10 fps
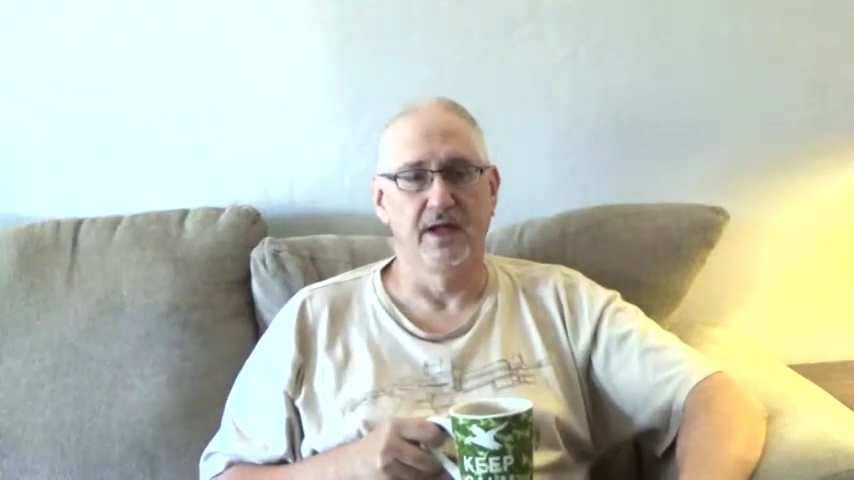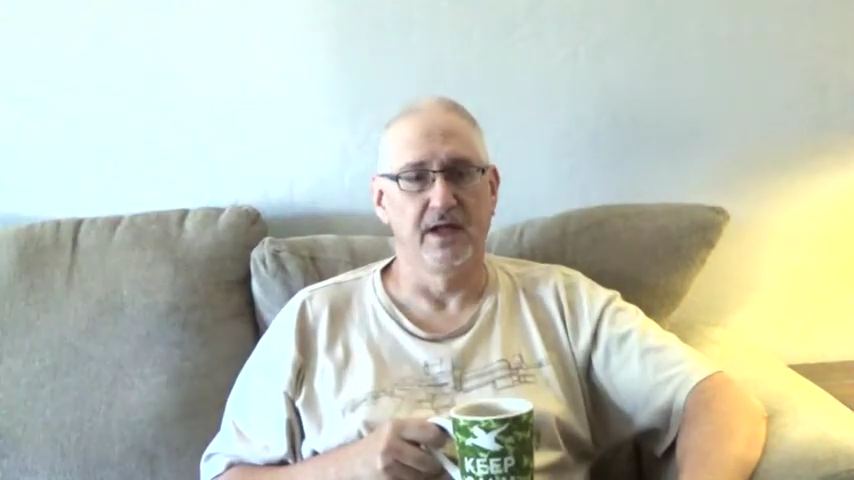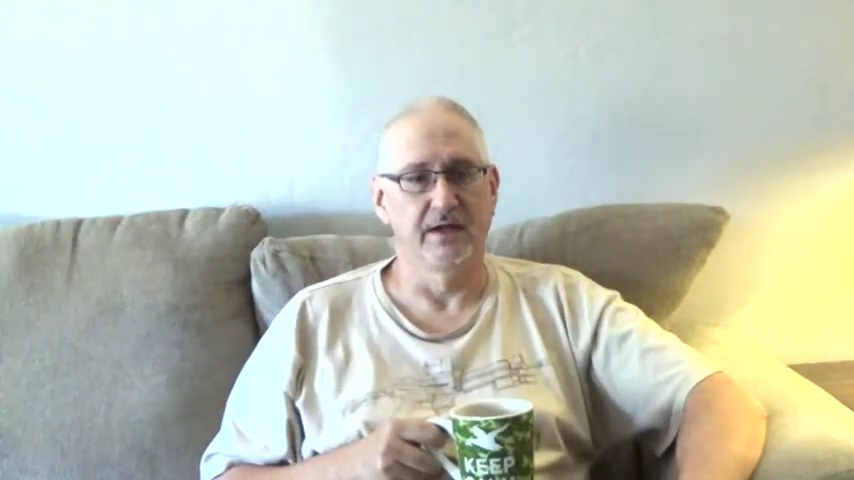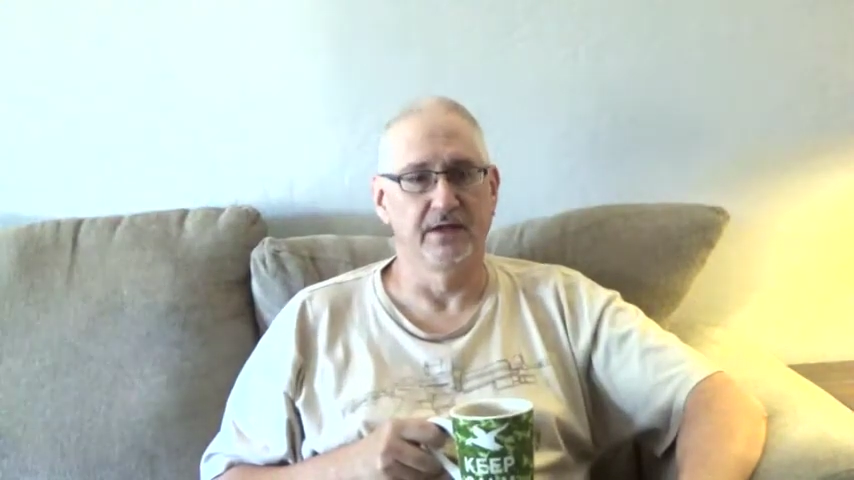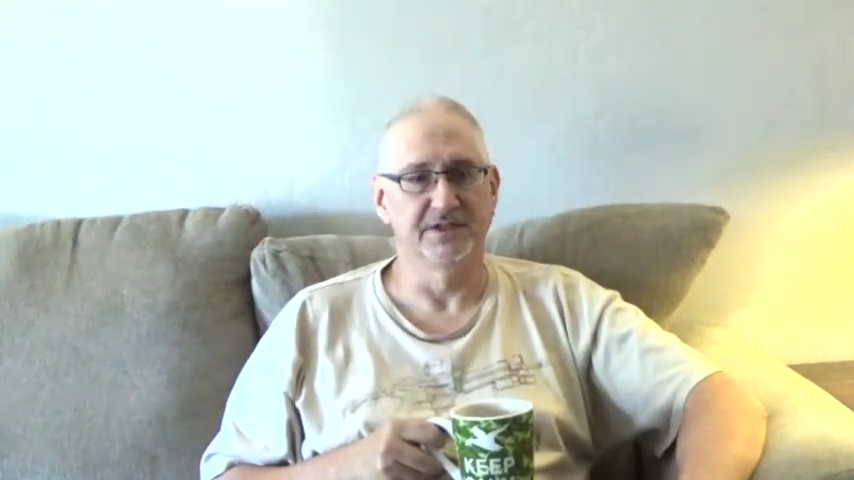
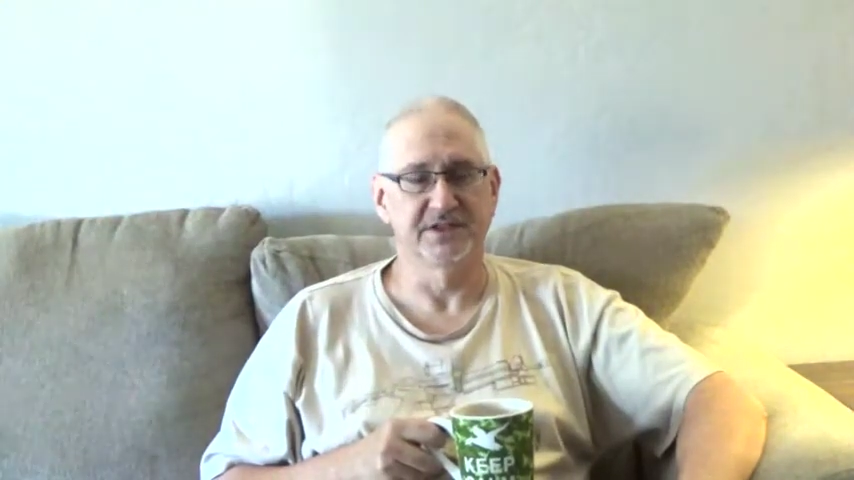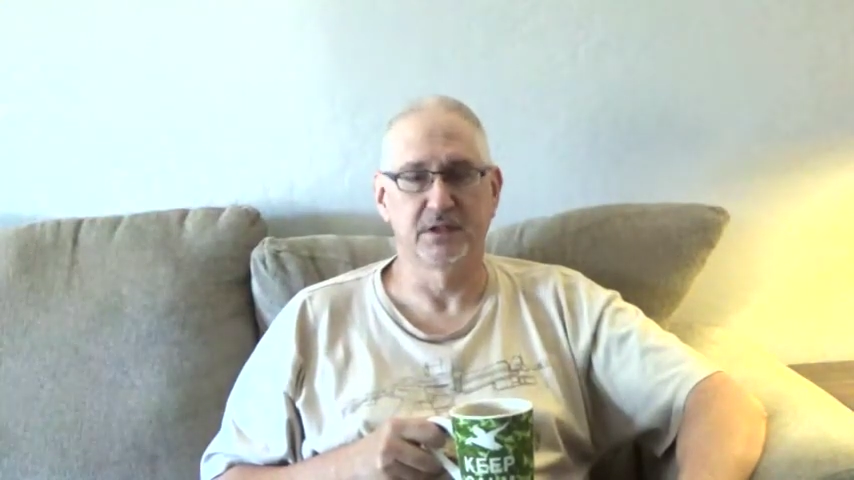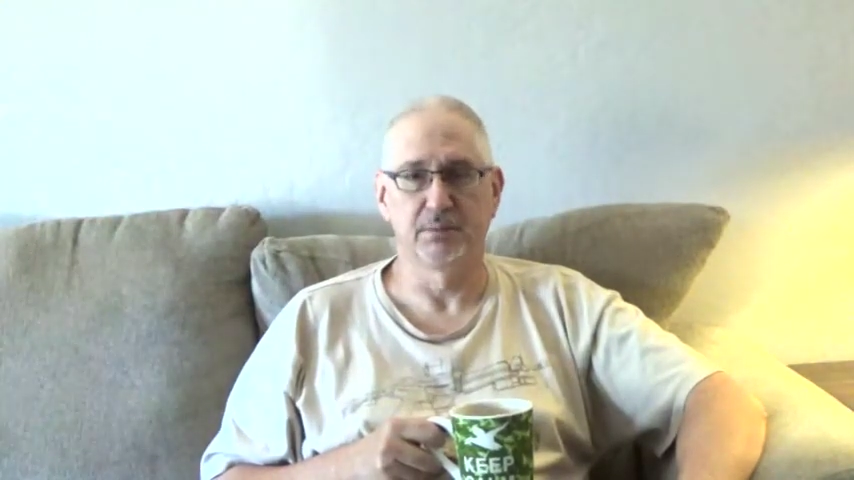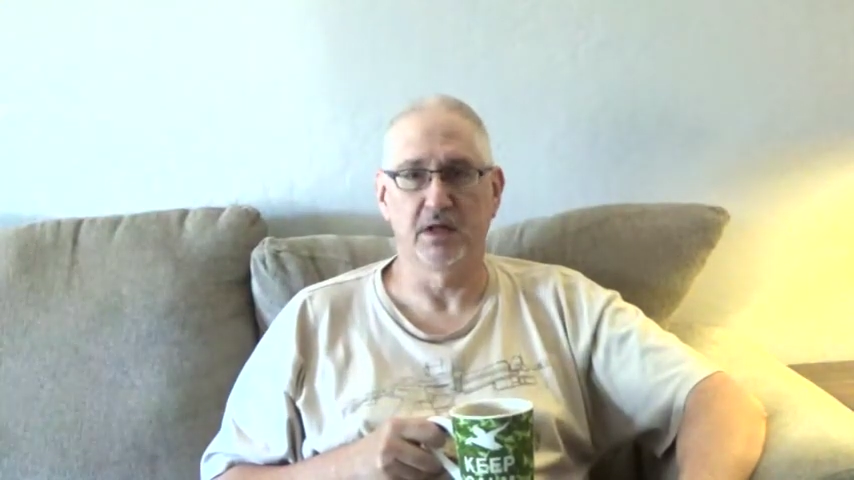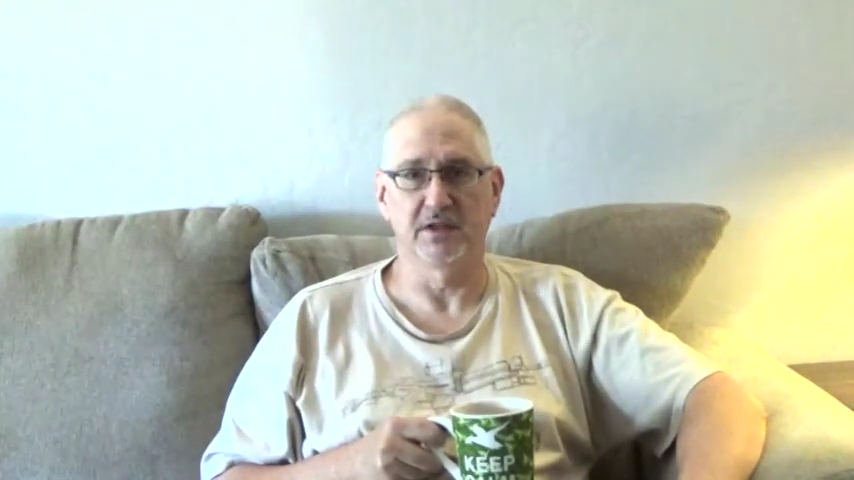And as
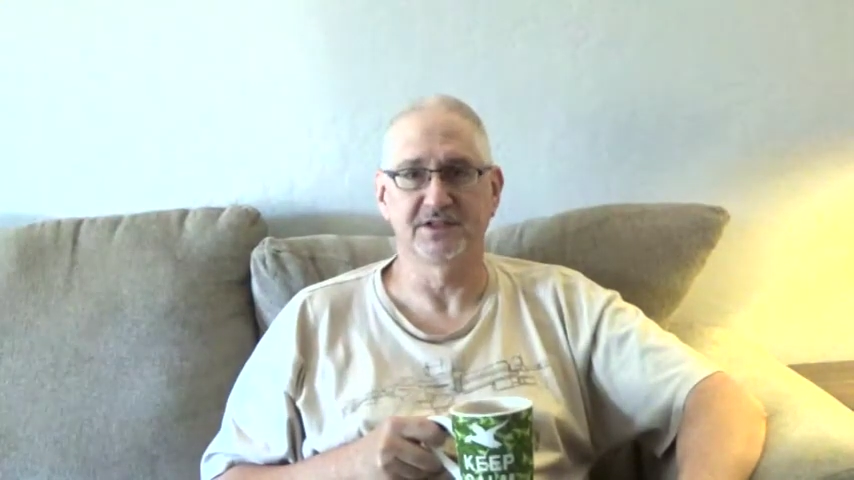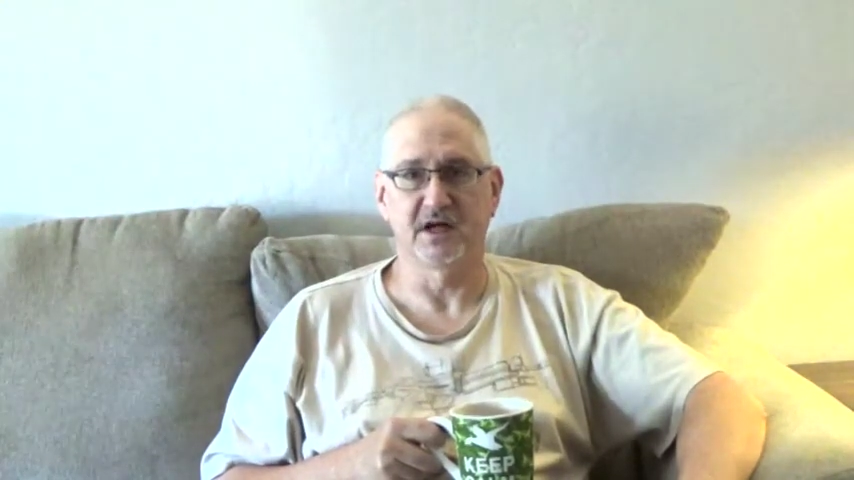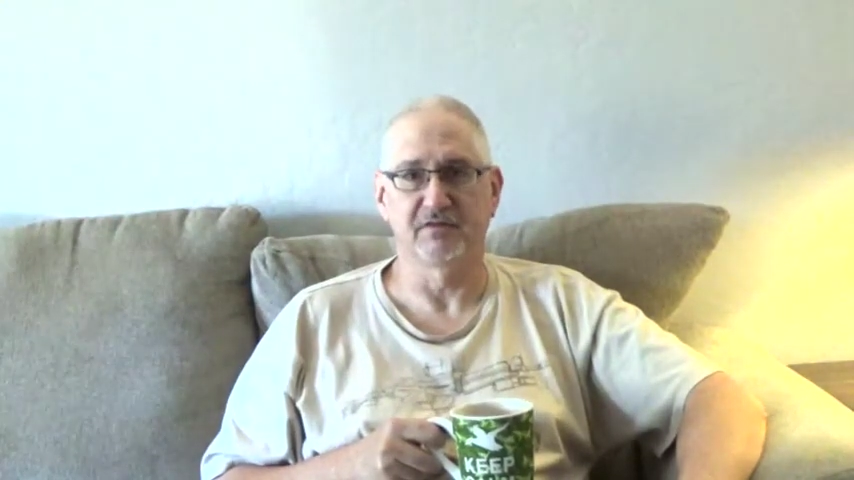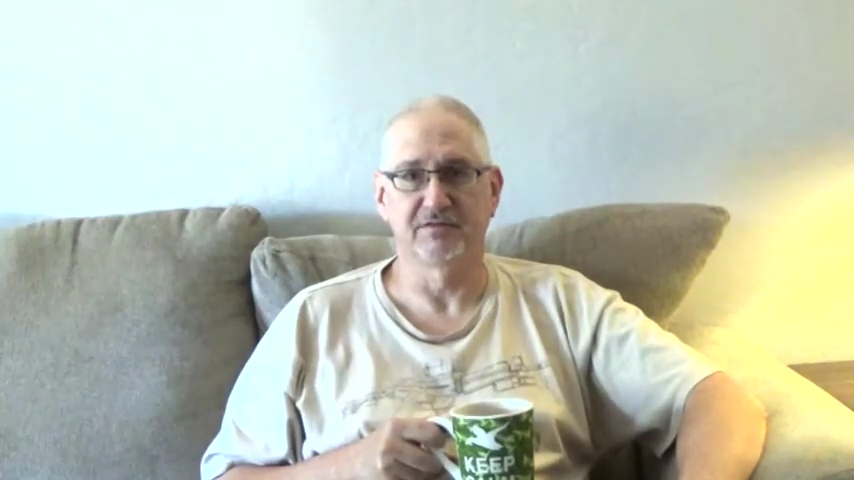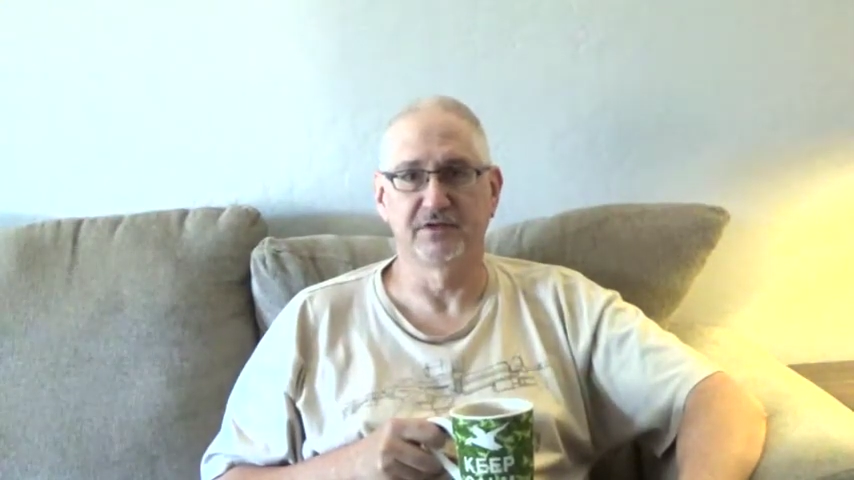a Cabela's
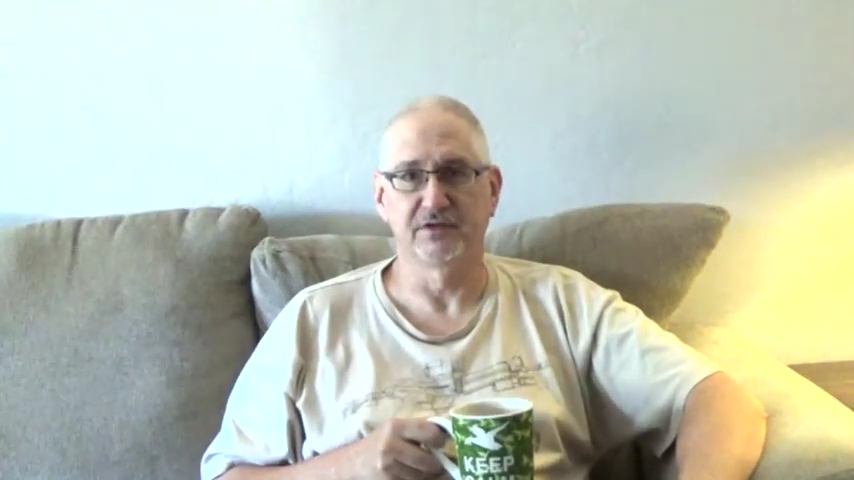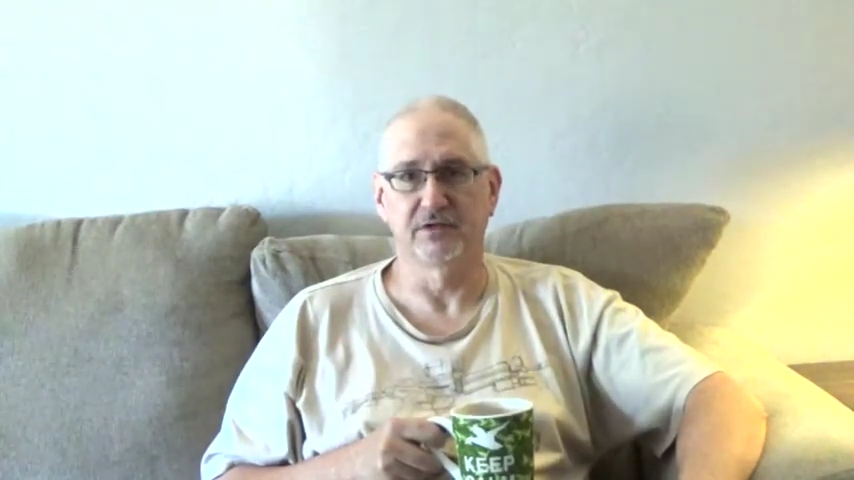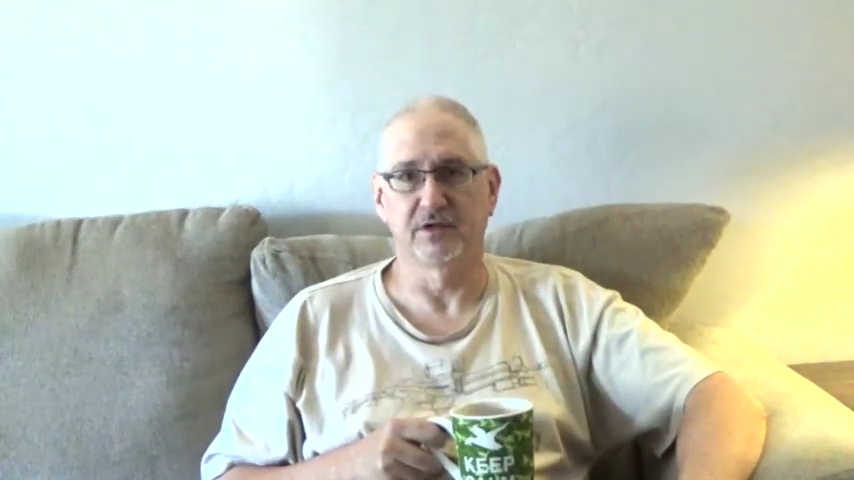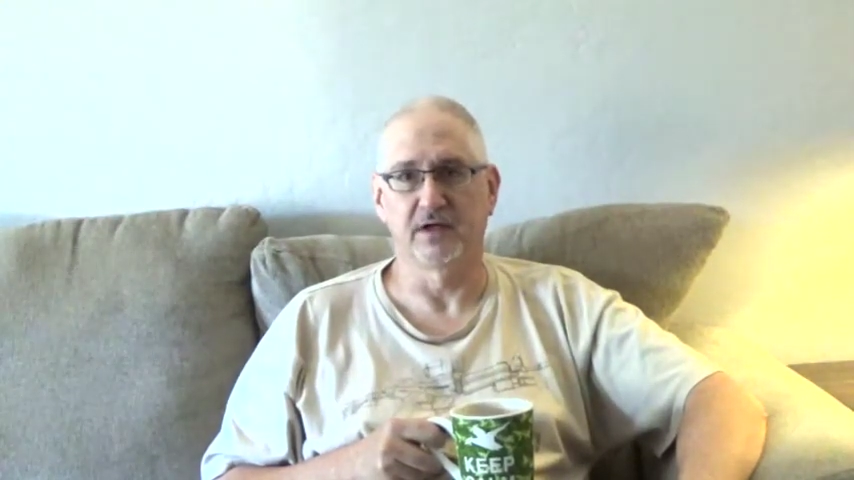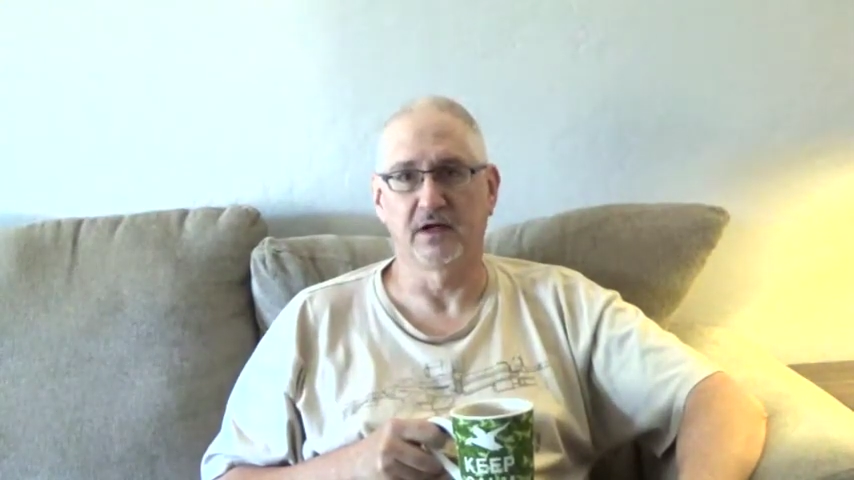
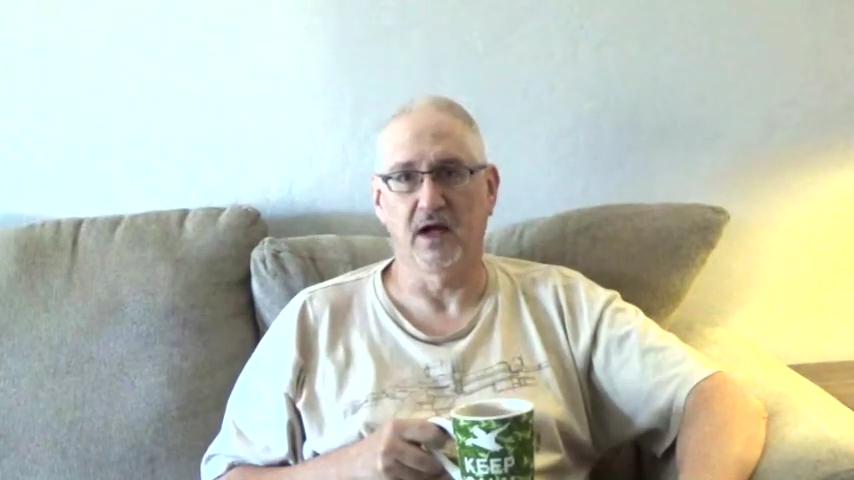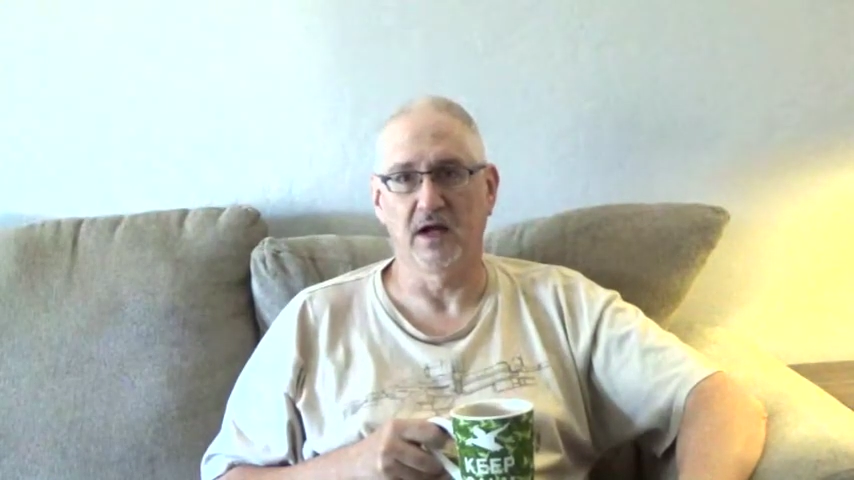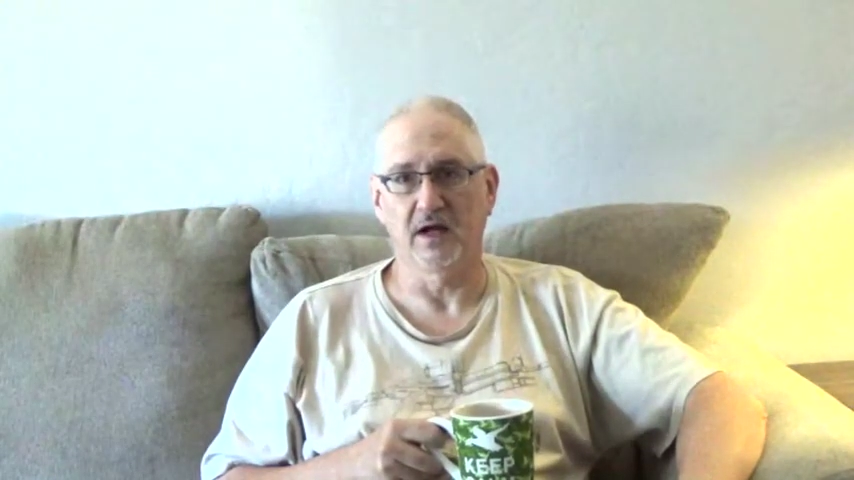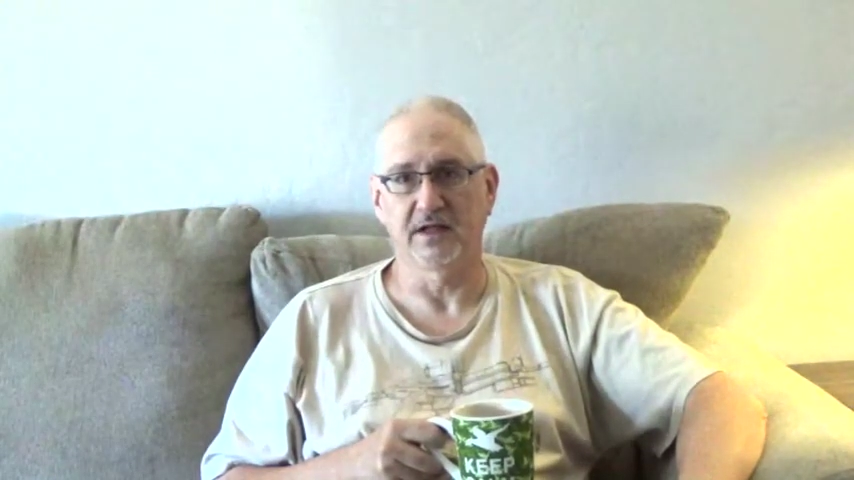outfitter, uh, I,